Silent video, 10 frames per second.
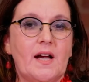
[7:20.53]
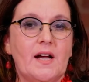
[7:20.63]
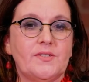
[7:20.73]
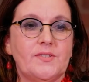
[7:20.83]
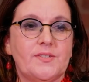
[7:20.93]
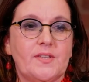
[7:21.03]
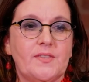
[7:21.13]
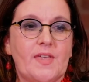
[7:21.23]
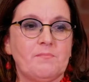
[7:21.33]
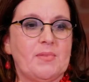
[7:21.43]
and
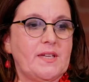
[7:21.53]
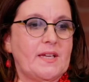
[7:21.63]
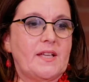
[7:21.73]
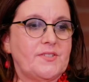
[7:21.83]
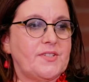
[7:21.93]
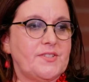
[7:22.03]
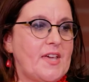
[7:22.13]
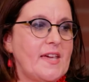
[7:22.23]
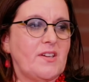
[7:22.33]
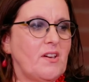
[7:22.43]
that began to
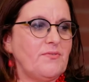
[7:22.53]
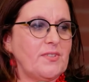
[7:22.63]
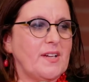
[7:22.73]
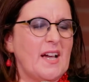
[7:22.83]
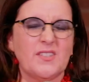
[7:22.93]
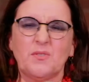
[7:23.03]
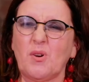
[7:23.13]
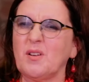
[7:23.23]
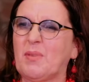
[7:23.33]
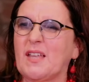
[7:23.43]
take over the kind of
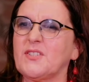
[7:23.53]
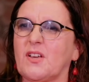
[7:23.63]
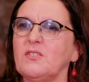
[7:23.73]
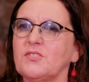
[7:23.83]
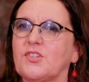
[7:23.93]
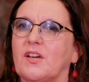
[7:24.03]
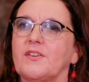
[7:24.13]
workplace culture,